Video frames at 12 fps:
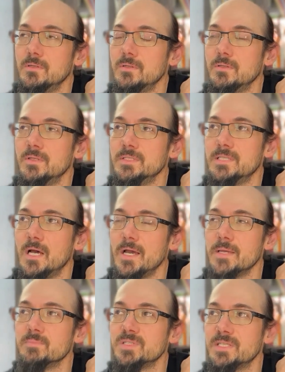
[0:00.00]

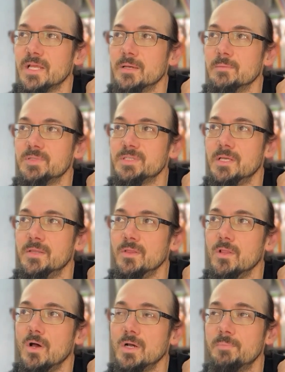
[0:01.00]
timestamps and the
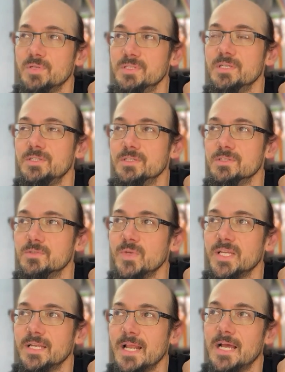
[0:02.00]
log positions, we
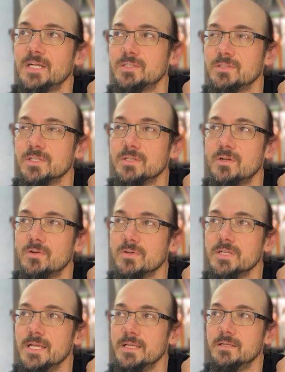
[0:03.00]
can actually
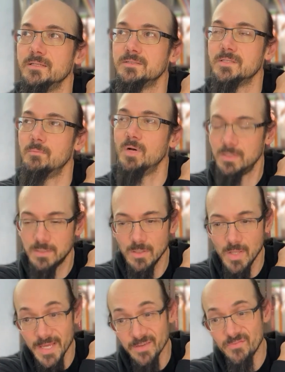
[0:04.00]
create some
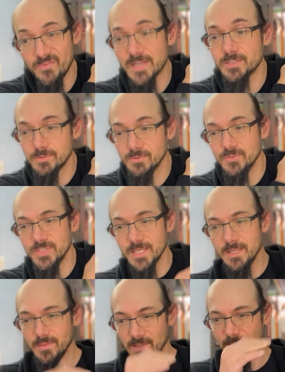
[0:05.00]
underlying fetch
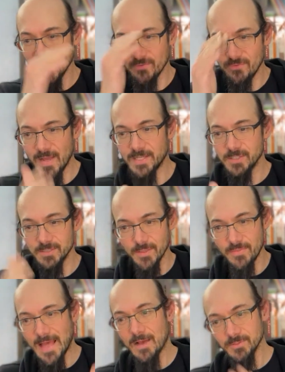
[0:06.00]
routine that like fetches
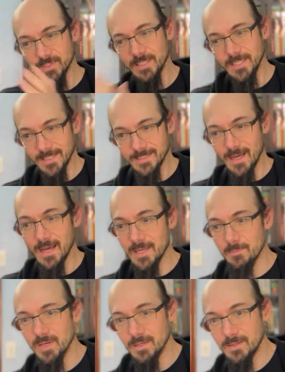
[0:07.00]
1,000 at a time,